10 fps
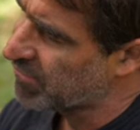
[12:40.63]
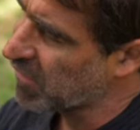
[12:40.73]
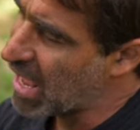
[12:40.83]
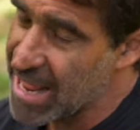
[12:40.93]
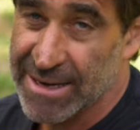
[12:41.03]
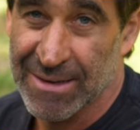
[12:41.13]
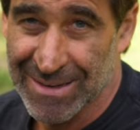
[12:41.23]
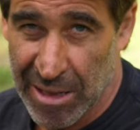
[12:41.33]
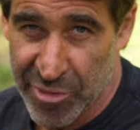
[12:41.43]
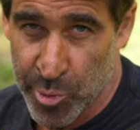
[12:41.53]
flat
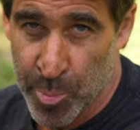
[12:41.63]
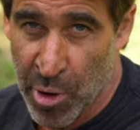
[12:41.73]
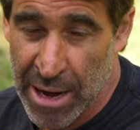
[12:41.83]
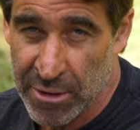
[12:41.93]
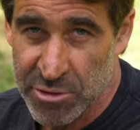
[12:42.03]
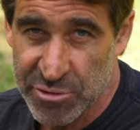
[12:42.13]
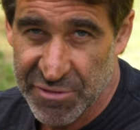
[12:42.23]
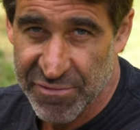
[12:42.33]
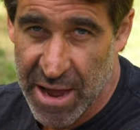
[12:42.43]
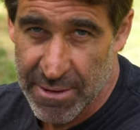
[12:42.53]
leather brown. So it's
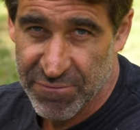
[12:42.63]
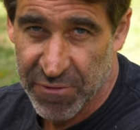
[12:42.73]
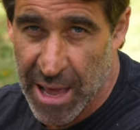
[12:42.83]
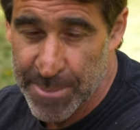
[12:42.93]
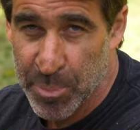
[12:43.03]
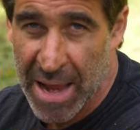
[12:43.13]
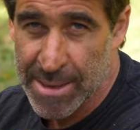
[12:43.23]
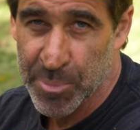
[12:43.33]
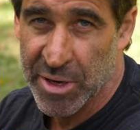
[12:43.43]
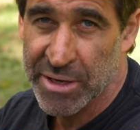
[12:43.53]
a flat
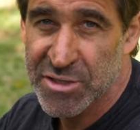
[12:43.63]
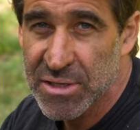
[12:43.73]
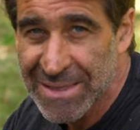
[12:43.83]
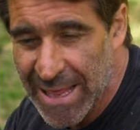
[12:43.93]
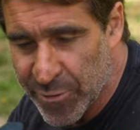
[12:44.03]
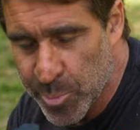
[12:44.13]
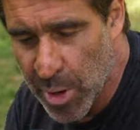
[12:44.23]
paint, but it's leather